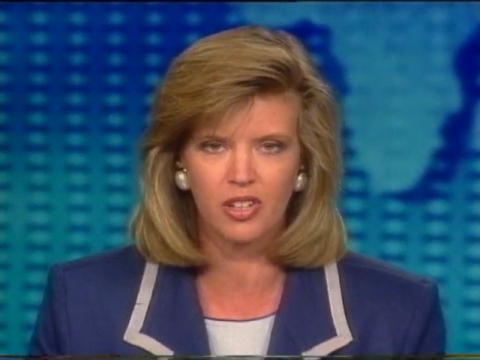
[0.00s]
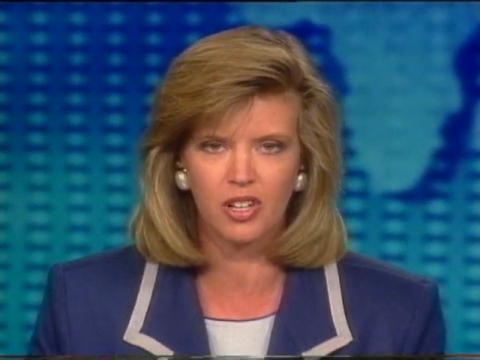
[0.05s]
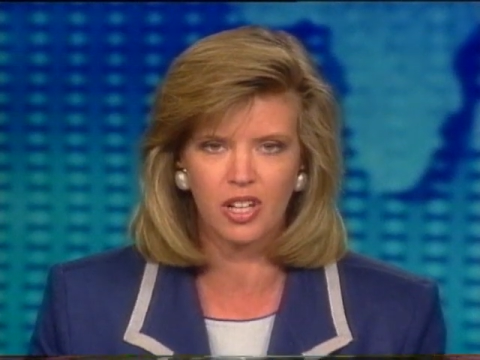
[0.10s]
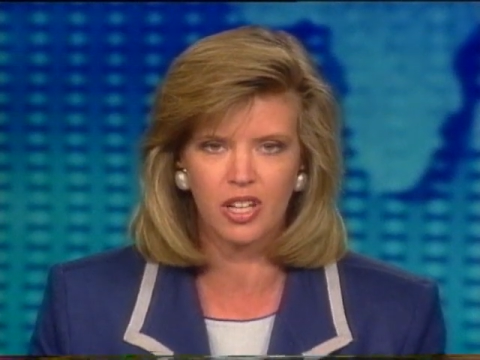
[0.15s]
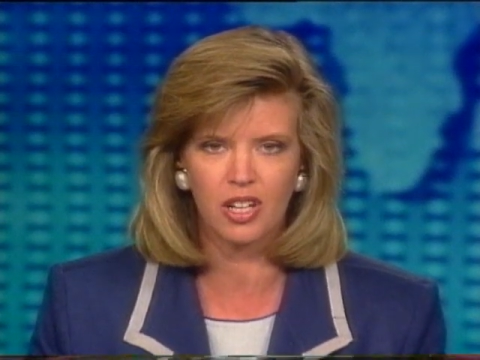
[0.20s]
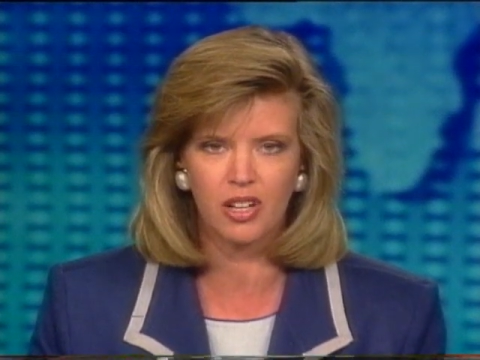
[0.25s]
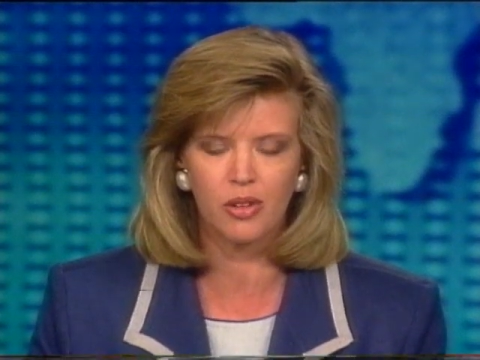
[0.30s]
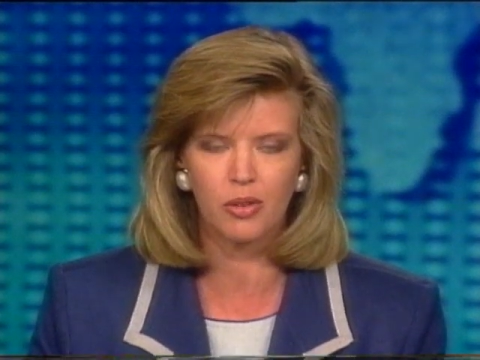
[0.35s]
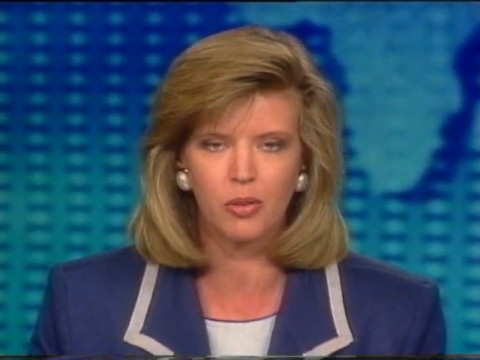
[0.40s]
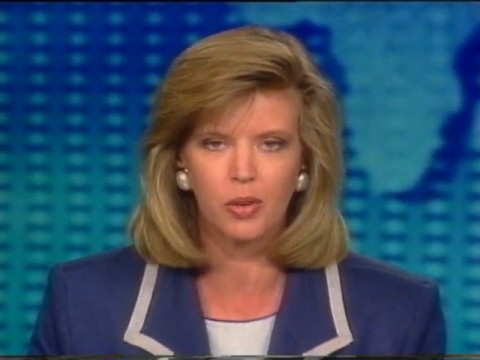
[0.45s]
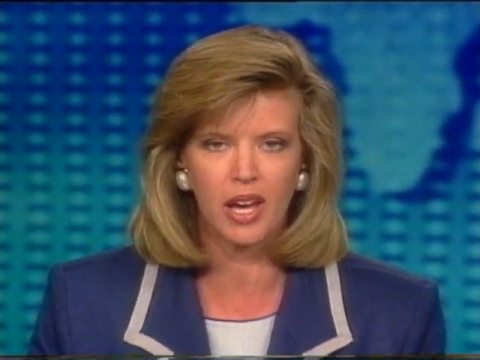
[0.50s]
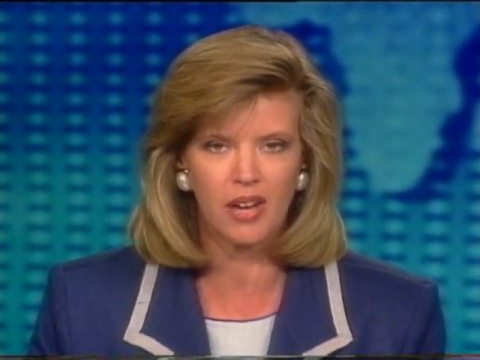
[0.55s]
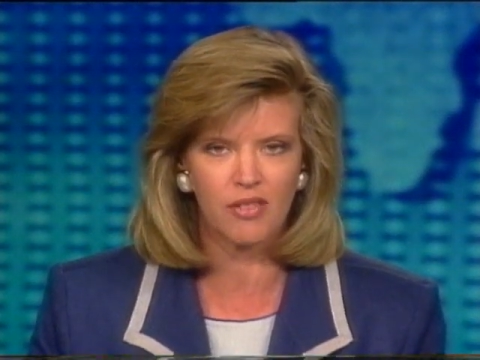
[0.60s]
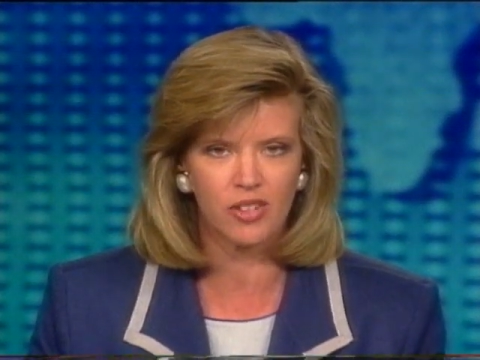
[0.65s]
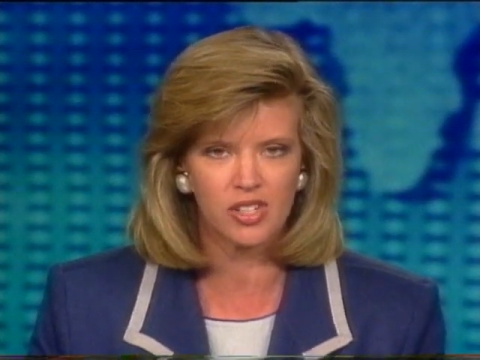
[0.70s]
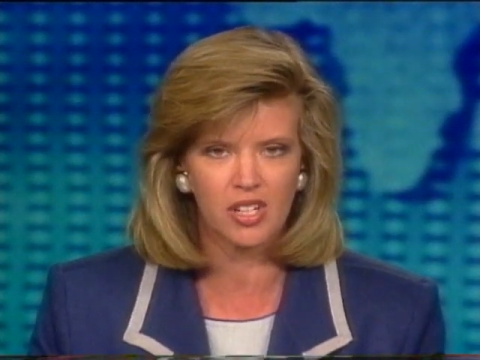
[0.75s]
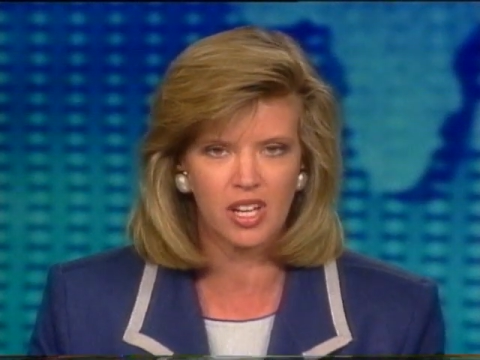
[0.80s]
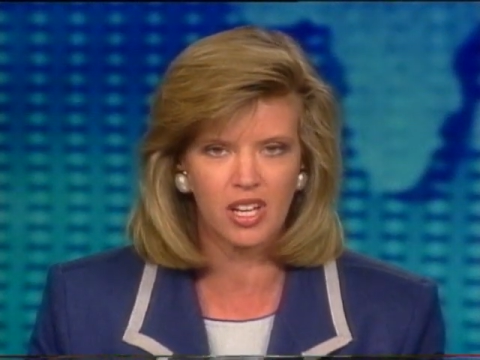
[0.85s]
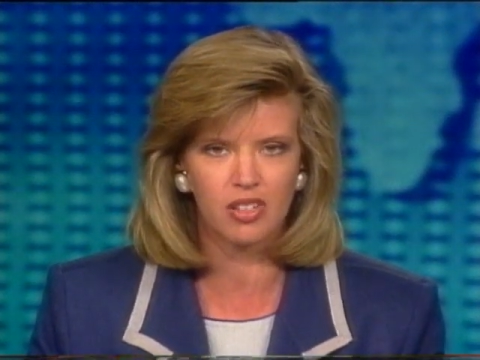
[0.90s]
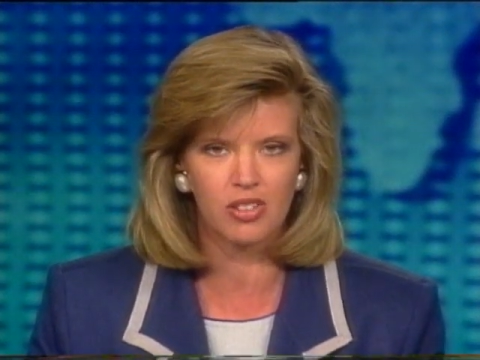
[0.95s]
earlier and we have a
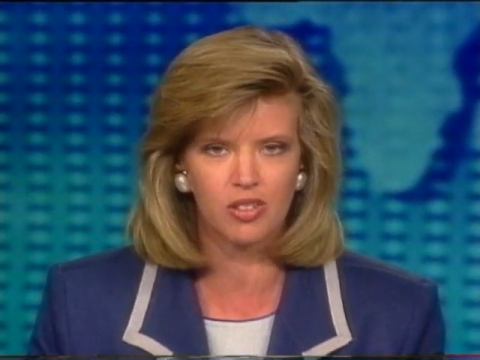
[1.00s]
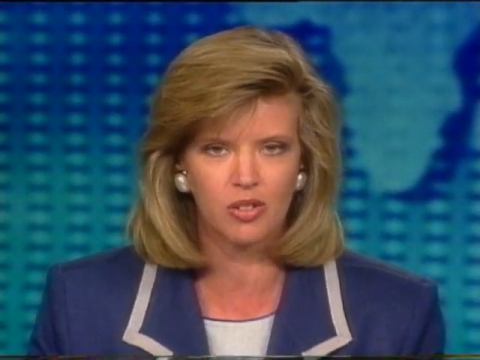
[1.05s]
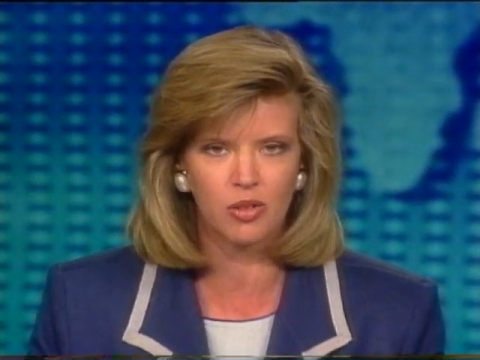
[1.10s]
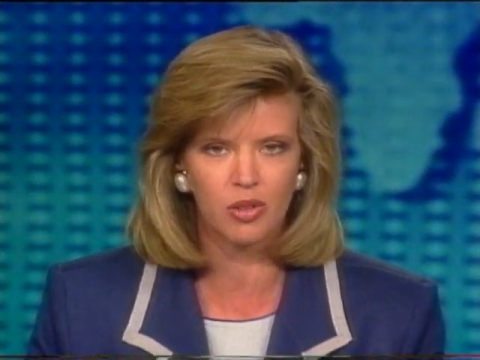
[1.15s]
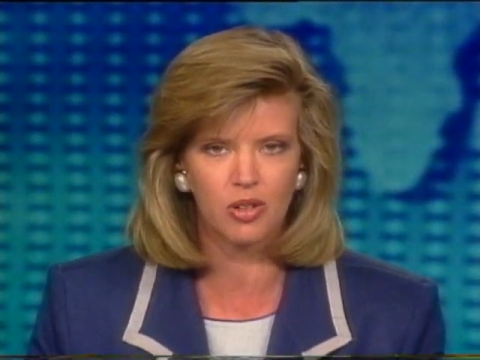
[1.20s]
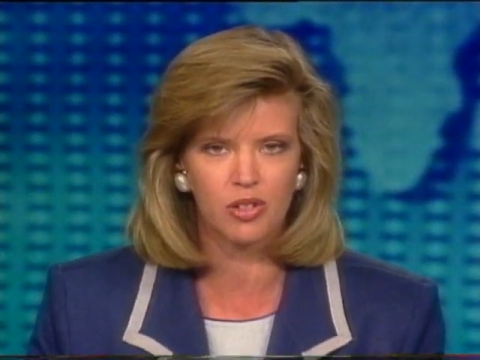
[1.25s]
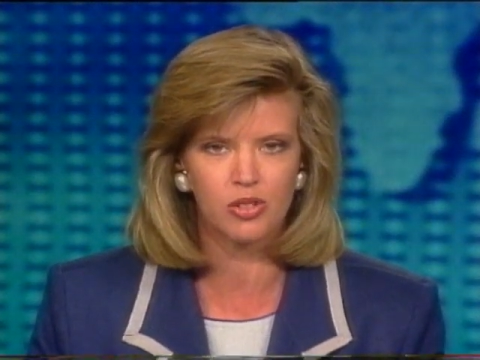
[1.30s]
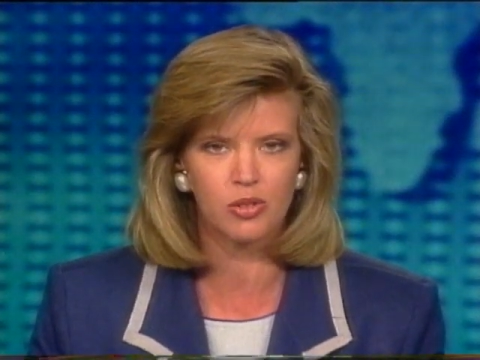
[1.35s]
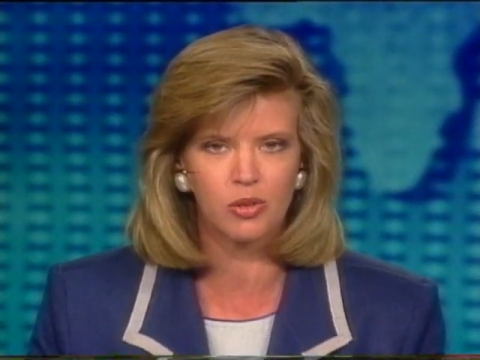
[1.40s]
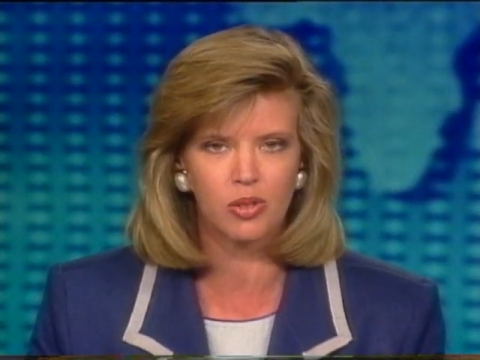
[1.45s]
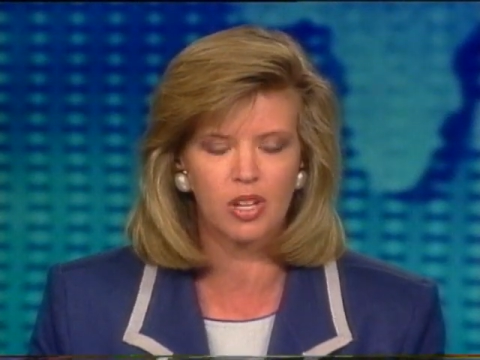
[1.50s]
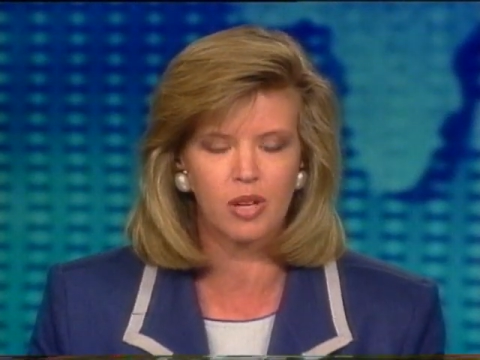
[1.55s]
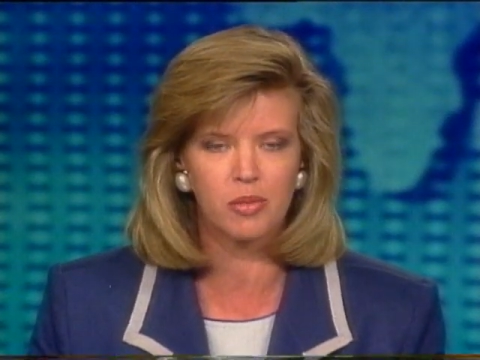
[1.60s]
chance to cross to it,